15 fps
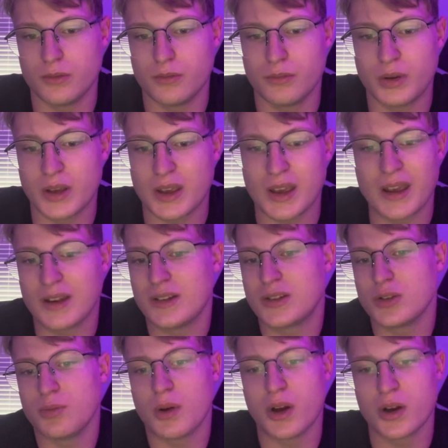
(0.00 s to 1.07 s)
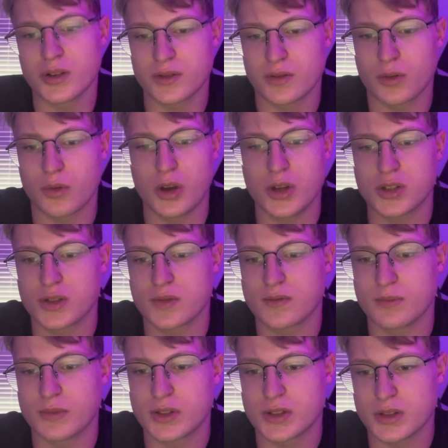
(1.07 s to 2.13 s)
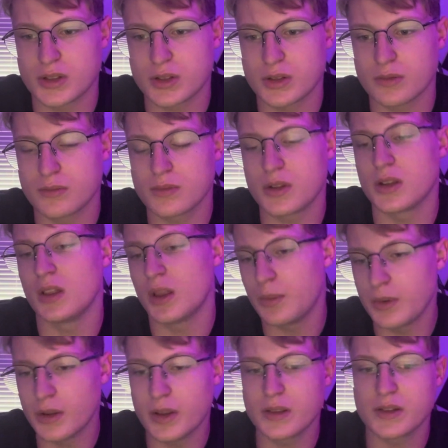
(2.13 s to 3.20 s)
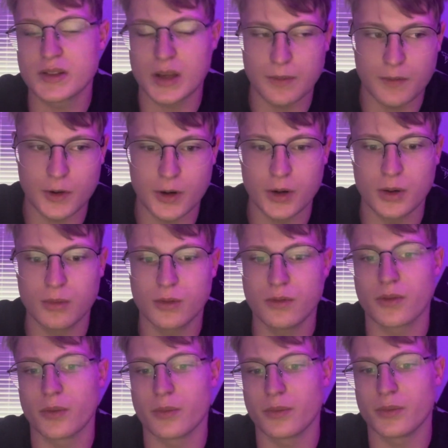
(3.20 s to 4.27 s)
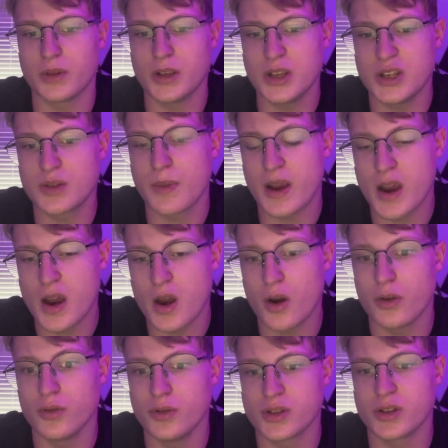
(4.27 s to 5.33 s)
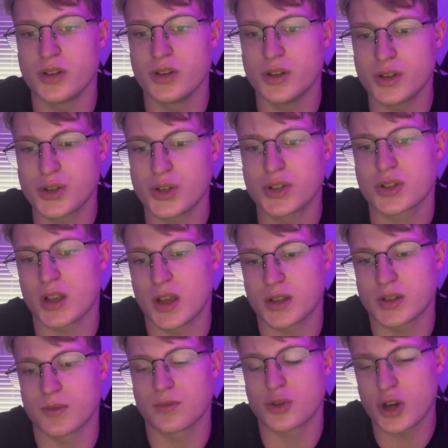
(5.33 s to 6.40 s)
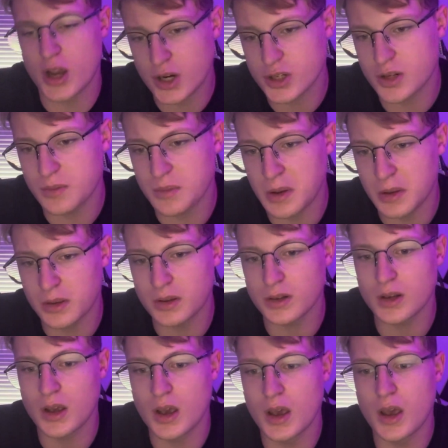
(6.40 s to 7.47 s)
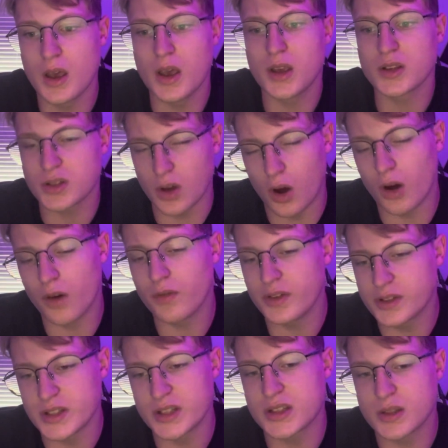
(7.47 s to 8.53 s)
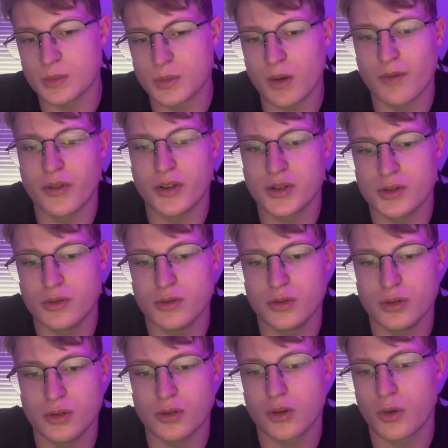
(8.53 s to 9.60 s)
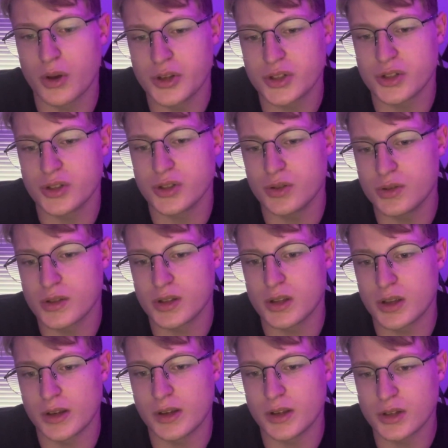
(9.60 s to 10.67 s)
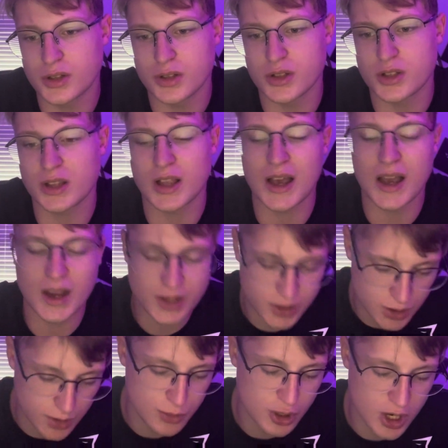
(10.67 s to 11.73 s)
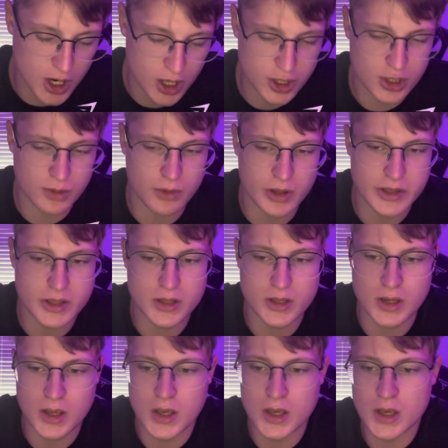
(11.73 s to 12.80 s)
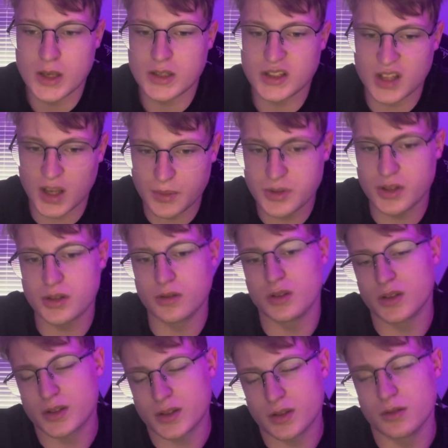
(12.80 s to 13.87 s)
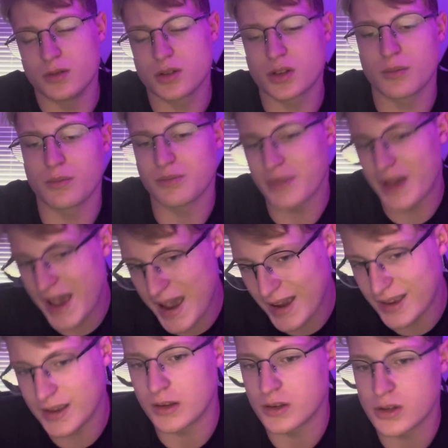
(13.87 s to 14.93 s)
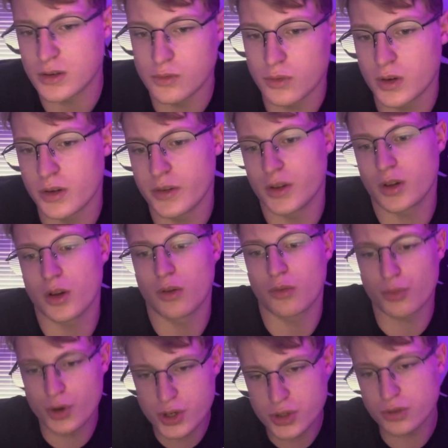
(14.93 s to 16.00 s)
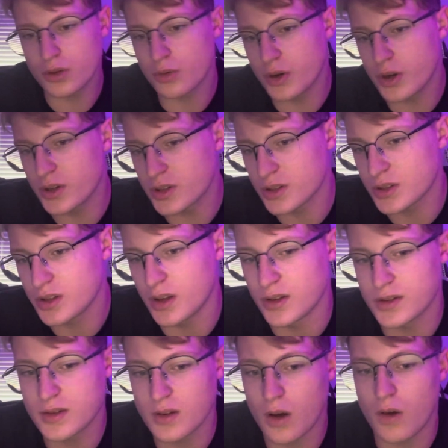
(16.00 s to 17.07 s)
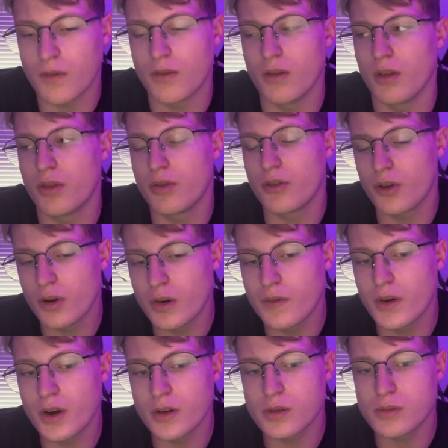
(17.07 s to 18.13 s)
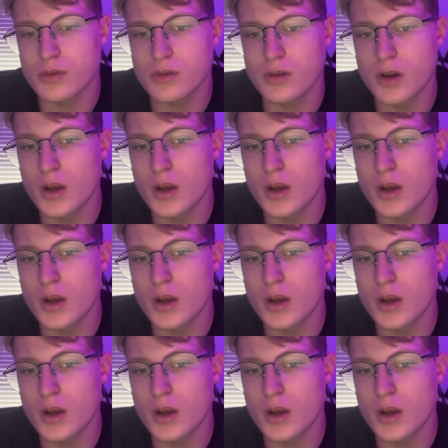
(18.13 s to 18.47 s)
Pick any two pairs of equations from the system, eliminate the same variable from each pair using the addition/subtraction method, solve the system of the two new equations using the addition/subtraction method, substitute the solution back into one of the original equations, and solve for the third variable.